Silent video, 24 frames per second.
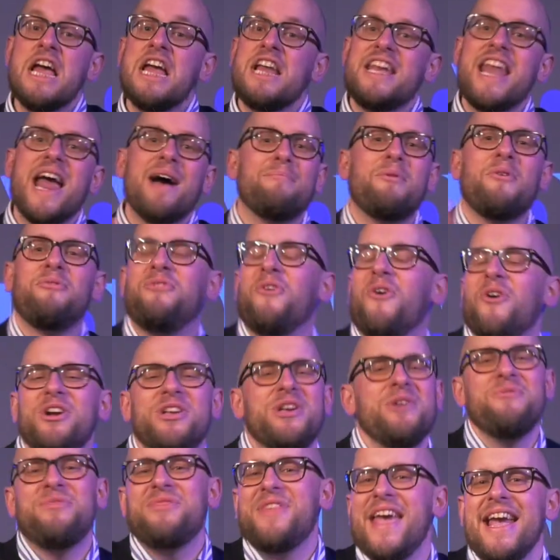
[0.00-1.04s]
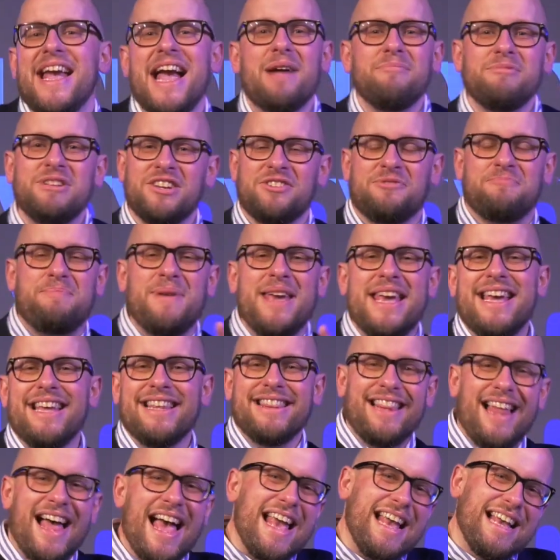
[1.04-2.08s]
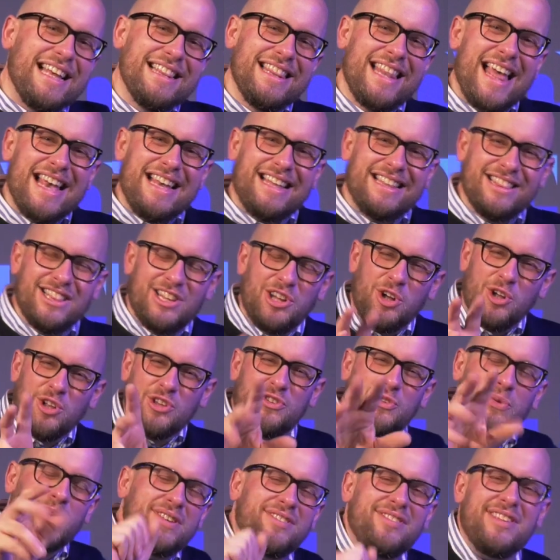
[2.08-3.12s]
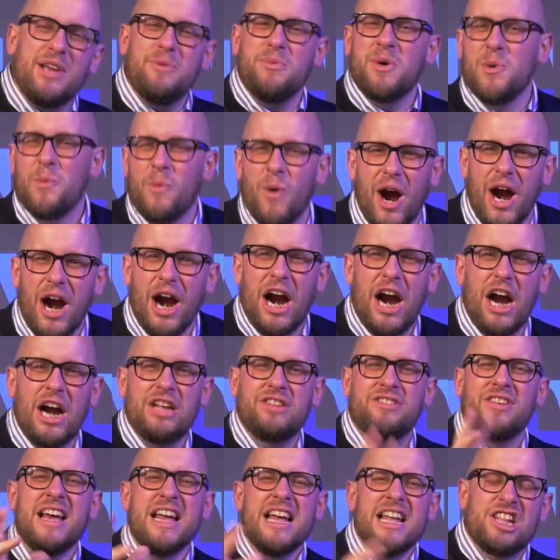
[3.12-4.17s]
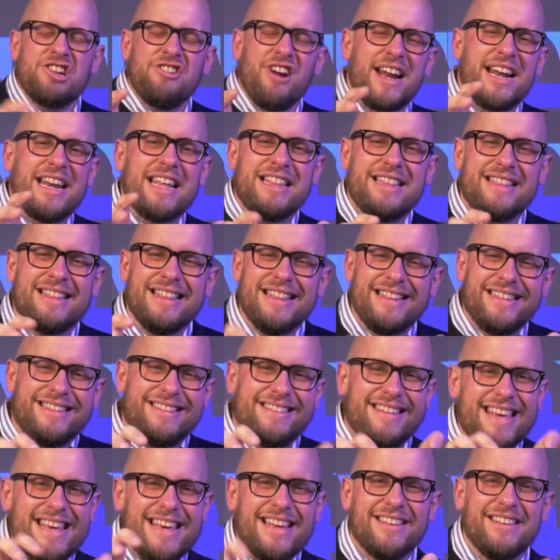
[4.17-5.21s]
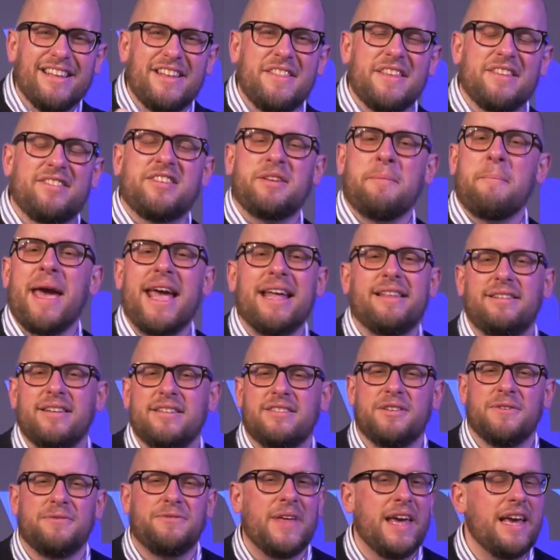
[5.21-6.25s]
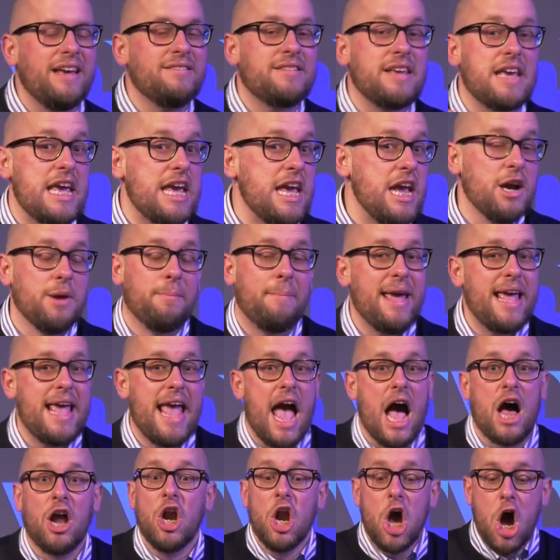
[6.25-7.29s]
Now, before you think I'm just being like a little twisty with words, trying to deal in the semantics of things, hear me out.